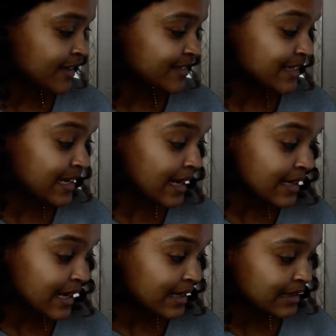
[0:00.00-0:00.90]
De
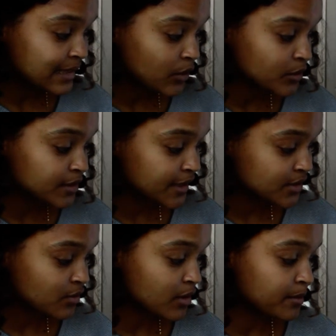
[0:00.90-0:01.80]
nada, le
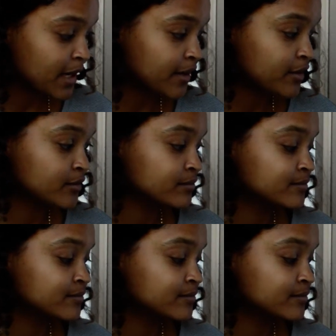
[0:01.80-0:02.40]
contestó caballo.